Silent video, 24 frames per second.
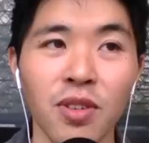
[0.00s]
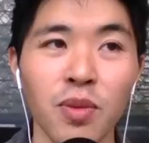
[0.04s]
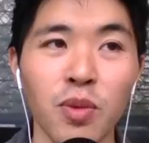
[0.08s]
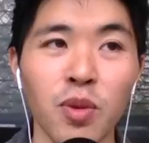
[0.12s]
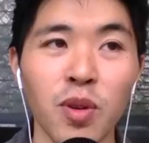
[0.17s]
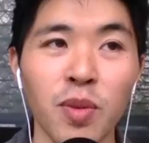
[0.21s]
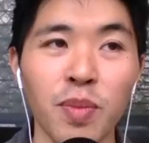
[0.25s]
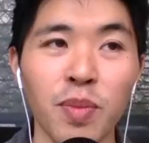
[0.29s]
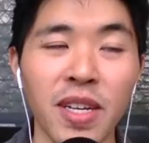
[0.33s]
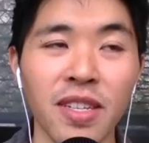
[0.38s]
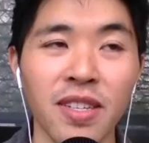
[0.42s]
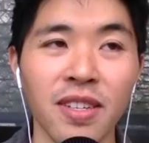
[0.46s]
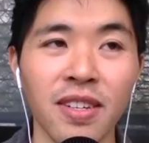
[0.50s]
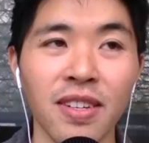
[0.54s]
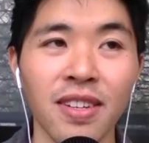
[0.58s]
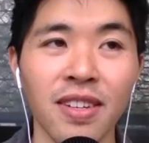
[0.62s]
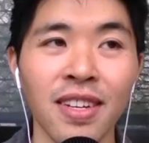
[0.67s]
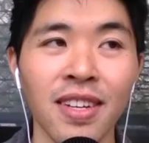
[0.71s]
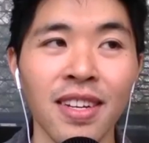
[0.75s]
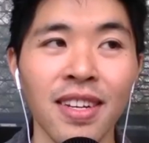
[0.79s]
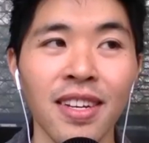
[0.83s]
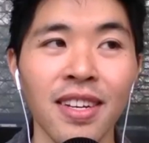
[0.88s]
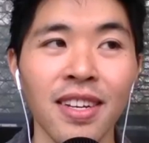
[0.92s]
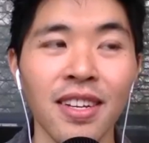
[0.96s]
what makes it
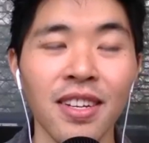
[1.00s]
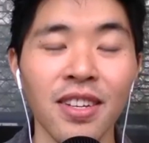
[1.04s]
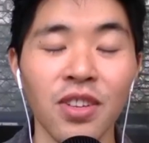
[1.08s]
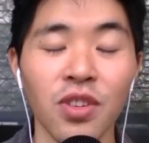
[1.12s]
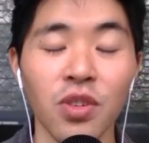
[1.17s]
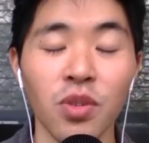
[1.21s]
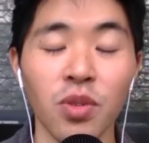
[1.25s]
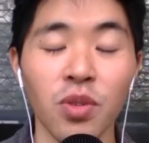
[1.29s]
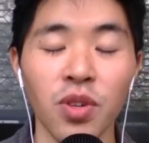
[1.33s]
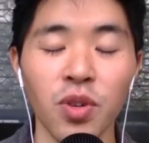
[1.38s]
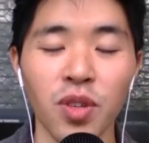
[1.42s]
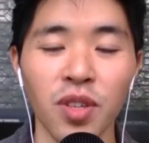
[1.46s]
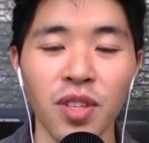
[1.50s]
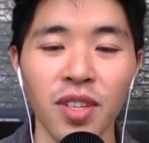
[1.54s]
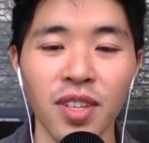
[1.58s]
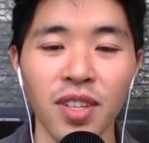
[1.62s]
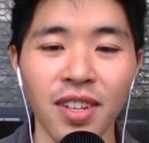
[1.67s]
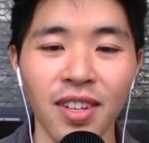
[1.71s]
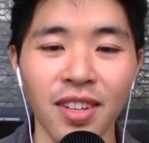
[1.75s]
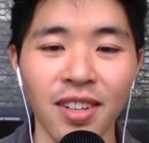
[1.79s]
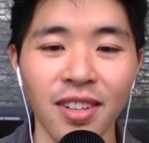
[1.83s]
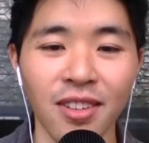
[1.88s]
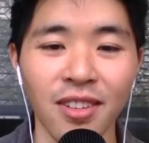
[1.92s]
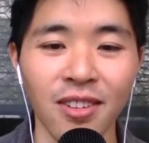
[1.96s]
so
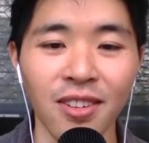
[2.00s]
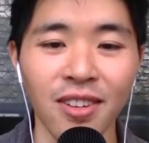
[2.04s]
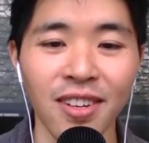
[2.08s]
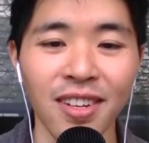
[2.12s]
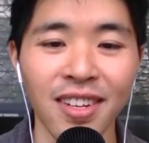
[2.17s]
interesting to learn.